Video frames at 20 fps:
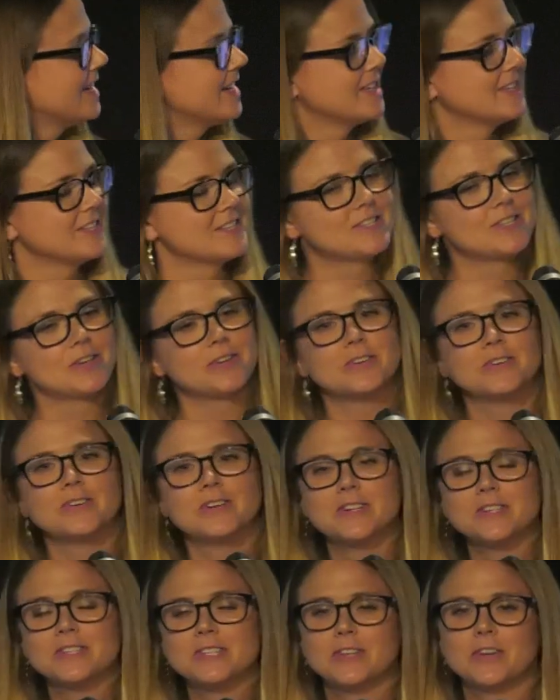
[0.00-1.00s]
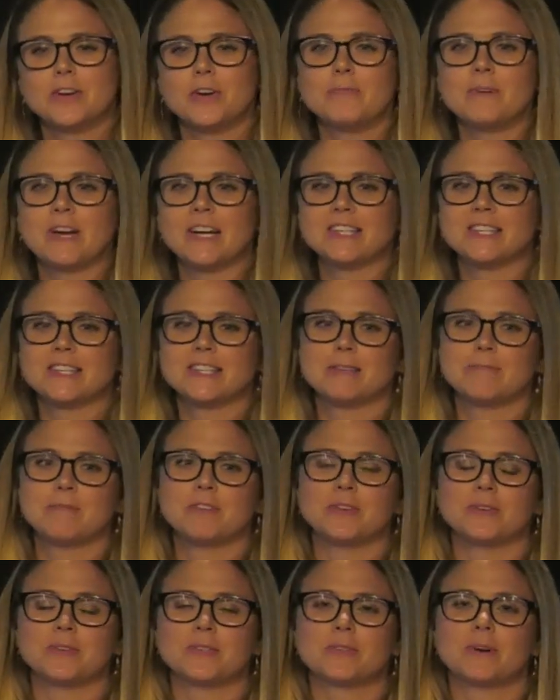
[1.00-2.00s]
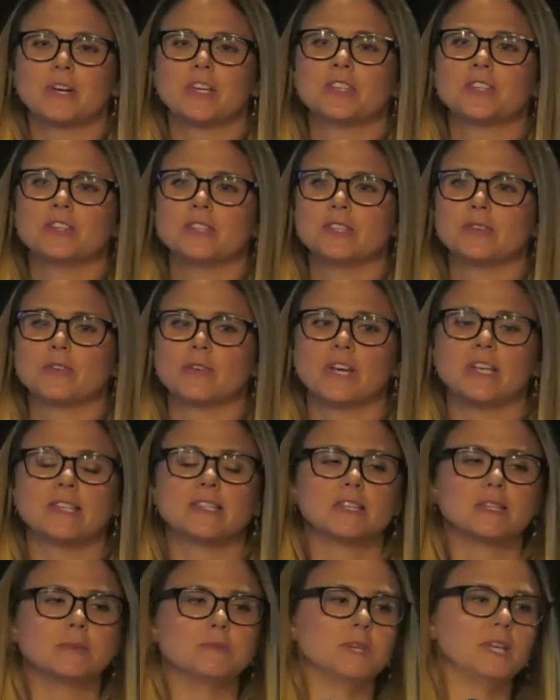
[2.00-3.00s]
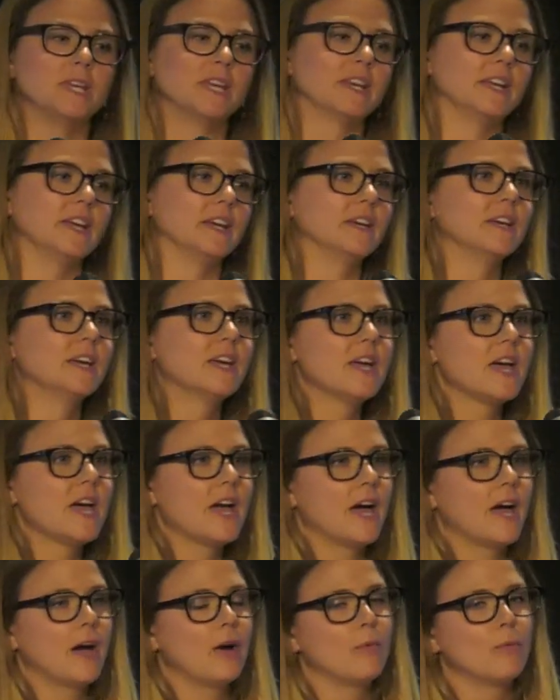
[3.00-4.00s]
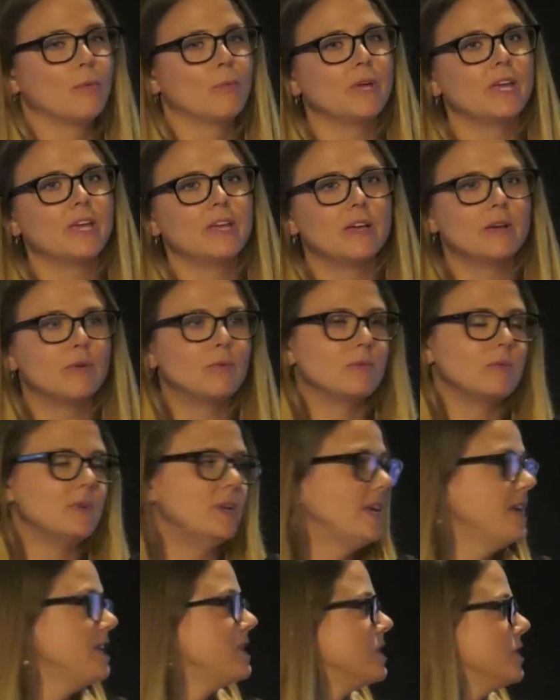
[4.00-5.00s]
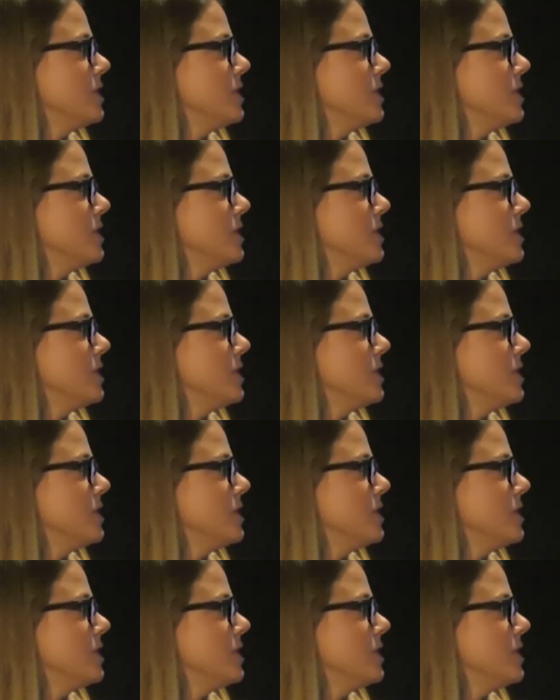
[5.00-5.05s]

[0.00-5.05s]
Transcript: So to go back to some of those questions we raised at the beginning, we need to